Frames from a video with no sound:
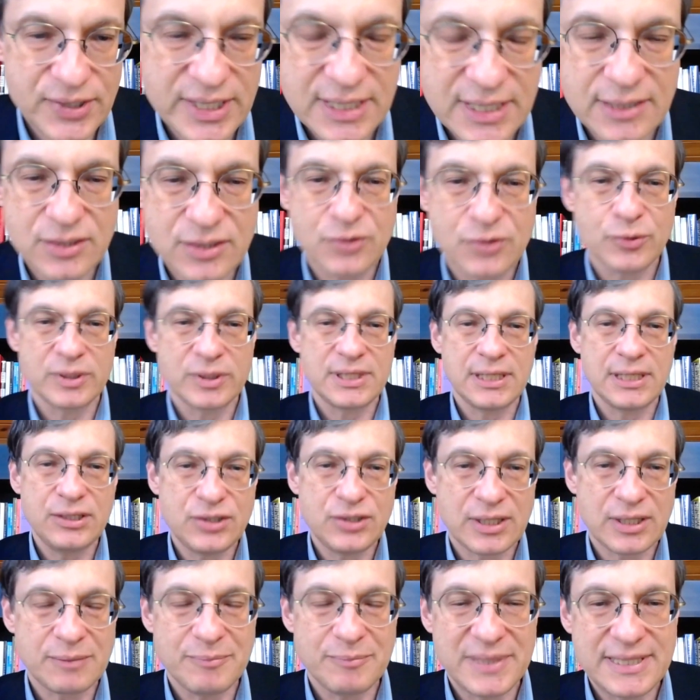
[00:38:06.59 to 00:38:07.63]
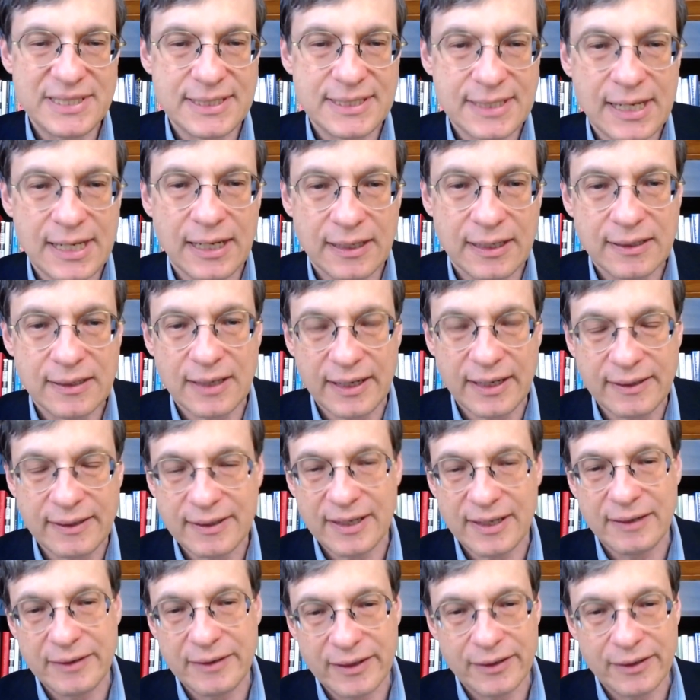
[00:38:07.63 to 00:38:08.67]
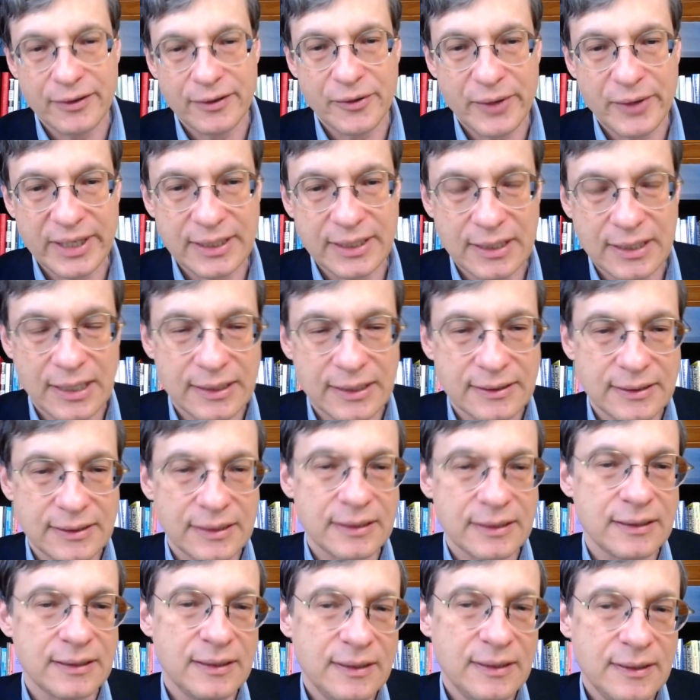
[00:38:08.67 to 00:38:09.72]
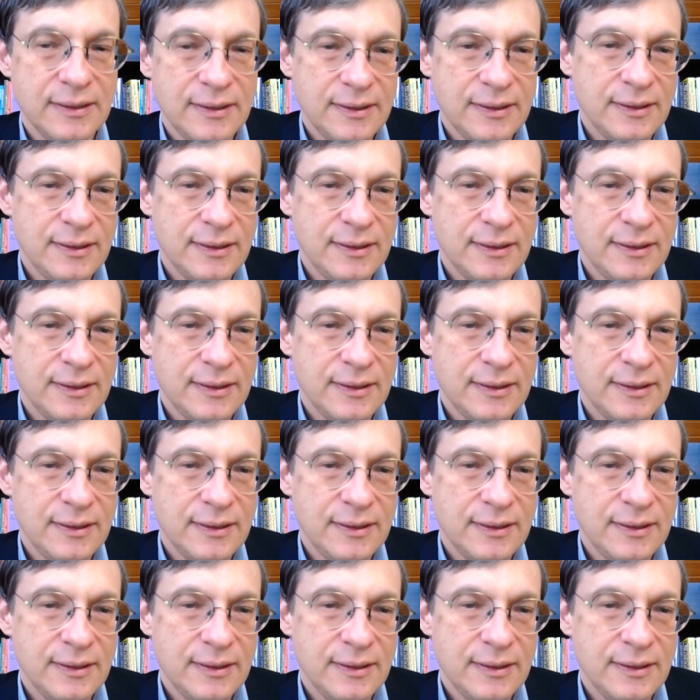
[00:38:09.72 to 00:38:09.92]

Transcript: a strategic mistake. I think.